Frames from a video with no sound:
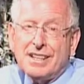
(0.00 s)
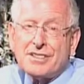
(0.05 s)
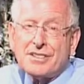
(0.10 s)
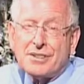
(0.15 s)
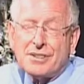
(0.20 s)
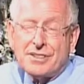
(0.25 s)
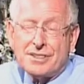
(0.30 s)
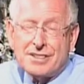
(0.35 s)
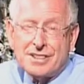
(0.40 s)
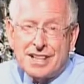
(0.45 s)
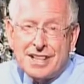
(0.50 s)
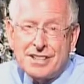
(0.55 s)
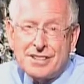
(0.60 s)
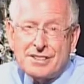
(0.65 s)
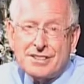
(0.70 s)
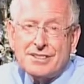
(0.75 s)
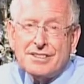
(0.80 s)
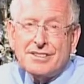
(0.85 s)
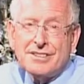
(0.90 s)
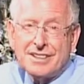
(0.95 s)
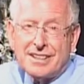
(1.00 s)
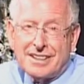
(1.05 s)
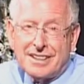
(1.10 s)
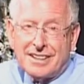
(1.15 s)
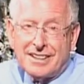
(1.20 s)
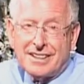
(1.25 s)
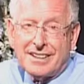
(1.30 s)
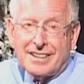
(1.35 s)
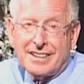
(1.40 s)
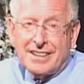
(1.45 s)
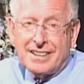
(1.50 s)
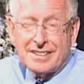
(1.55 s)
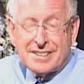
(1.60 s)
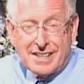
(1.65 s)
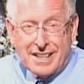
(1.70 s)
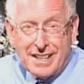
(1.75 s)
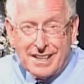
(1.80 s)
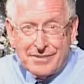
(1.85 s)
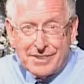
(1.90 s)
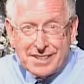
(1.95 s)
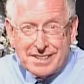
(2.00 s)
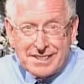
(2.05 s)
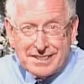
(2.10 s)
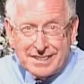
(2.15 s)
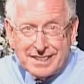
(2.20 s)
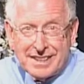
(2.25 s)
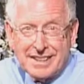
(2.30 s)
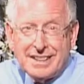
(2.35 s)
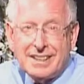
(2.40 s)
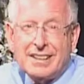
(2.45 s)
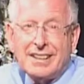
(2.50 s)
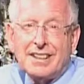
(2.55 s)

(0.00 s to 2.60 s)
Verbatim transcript: So the danger there is obviously